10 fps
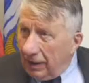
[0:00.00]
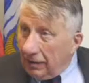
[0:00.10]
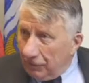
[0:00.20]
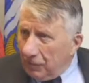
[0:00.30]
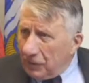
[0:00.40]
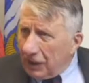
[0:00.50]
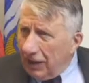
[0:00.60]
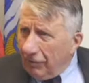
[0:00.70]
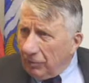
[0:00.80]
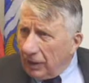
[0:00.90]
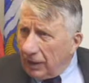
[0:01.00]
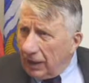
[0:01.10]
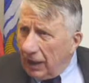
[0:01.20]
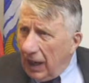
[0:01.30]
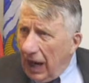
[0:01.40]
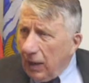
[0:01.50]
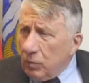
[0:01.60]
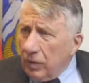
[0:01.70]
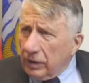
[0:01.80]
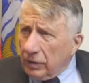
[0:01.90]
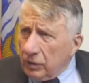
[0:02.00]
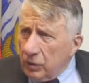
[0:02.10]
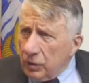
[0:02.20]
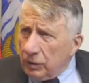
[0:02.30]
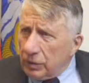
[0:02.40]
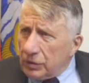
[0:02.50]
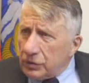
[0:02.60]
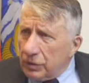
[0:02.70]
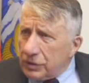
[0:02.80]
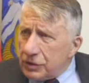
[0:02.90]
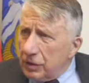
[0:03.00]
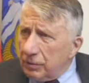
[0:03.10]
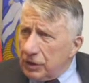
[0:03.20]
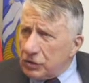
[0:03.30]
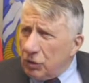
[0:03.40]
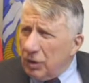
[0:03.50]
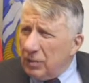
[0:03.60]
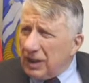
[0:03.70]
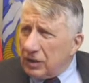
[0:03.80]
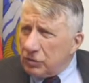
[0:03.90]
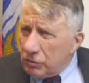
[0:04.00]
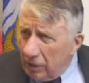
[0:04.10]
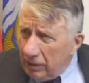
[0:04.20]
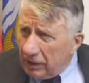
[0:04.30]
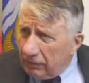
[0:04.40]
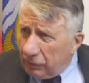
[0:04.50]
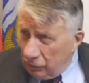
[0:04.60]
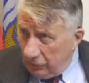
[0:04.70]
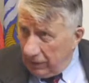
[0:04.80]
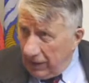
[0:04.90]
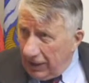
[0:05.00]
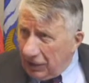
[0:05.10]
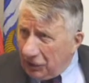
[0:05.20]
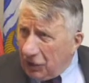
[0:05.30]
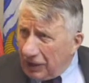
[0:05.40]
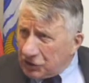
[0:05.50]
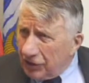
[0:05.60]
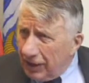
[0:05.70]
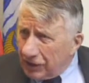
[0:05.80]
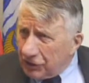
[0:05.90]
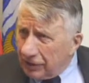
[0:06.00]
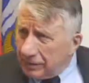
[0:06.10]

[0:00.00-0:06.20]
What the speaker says: from the government. I wonder who your insurance company is going to be contributing to in the next election.